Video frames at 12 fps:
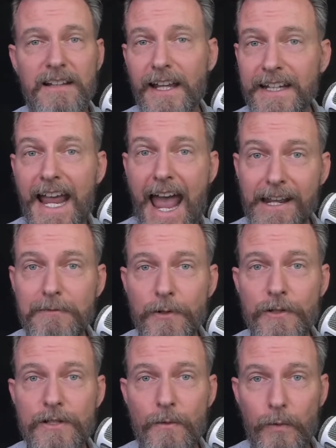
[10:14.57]
like
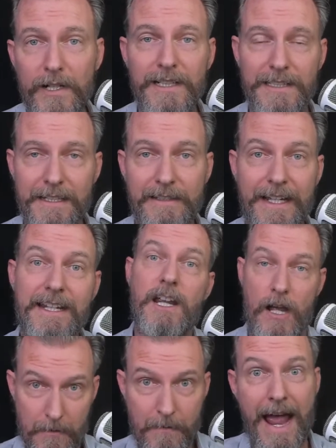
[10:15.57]
animals would like
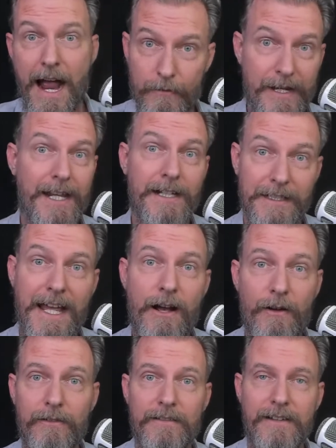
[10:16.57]
come out and
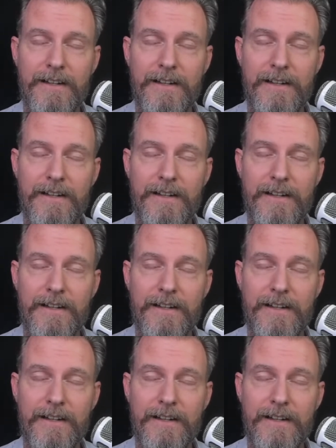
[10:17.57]
allow